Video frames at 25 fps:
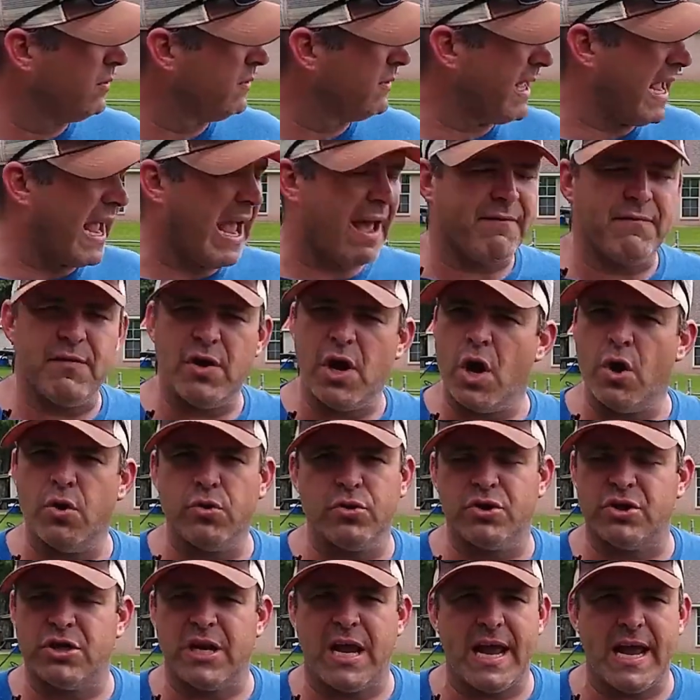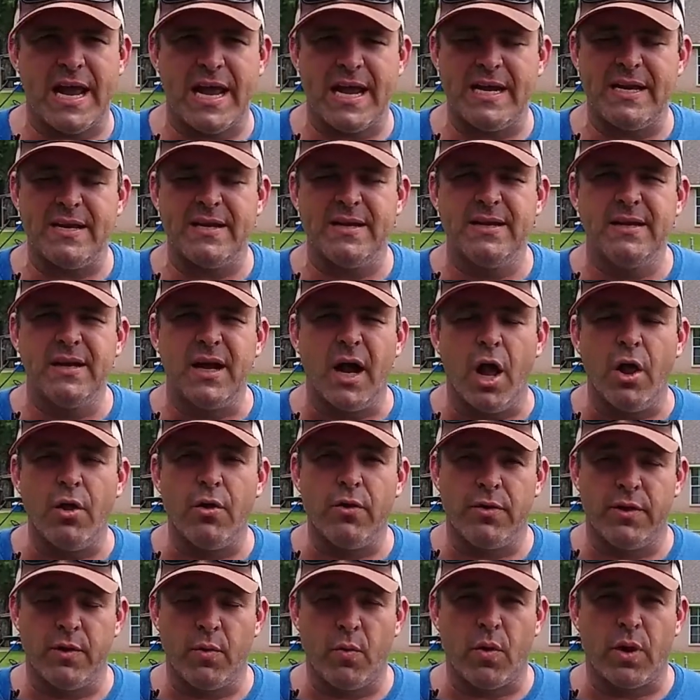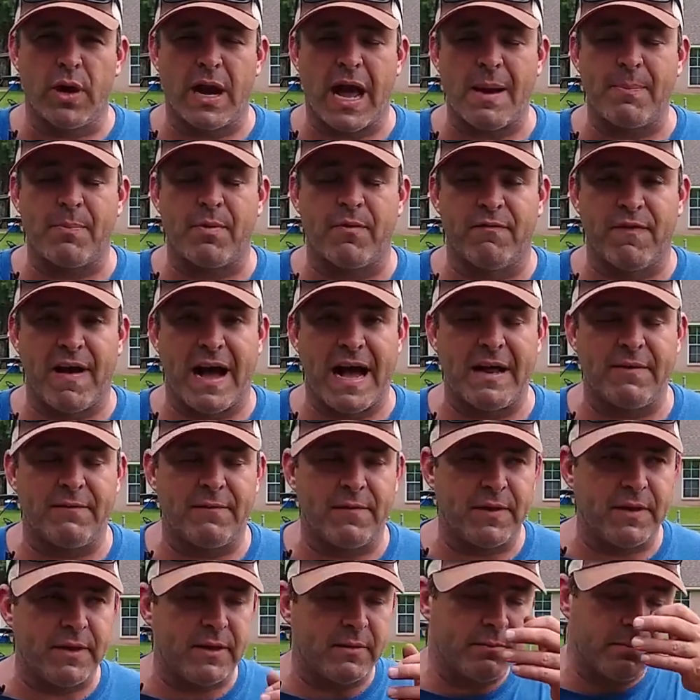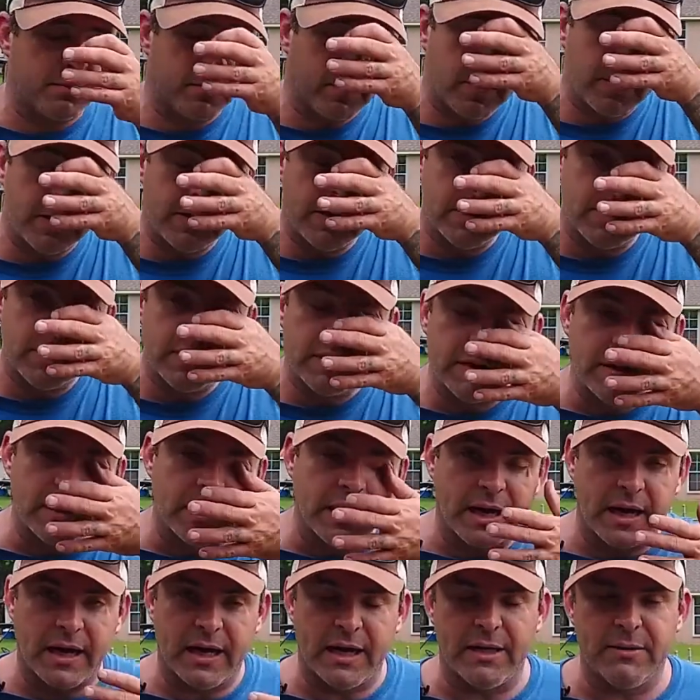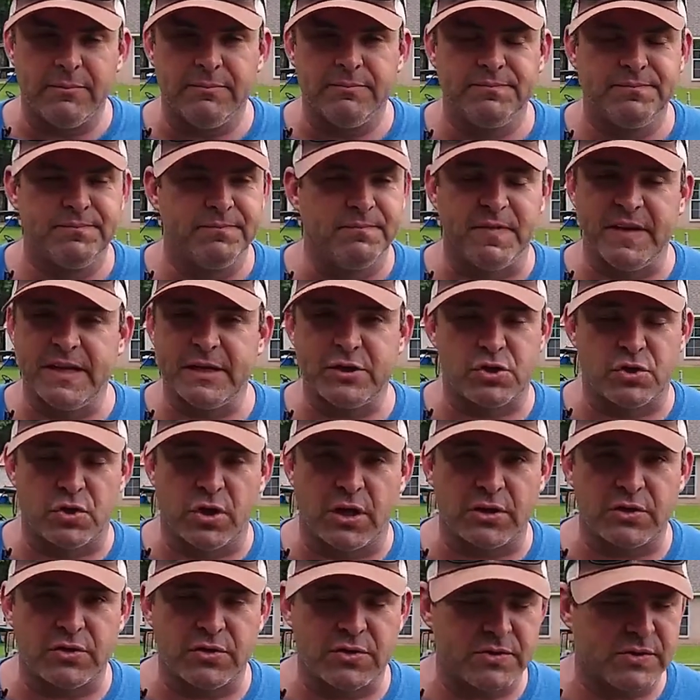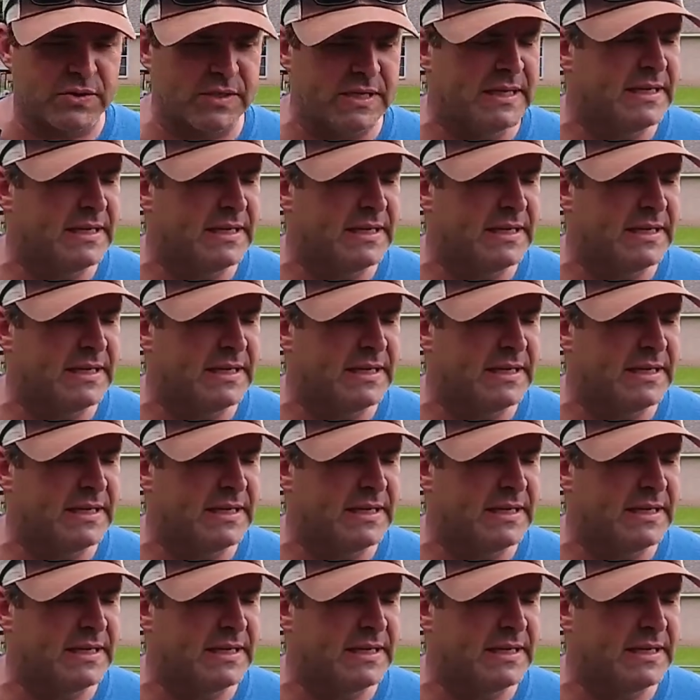They have no shade other than what I provide for them via structures.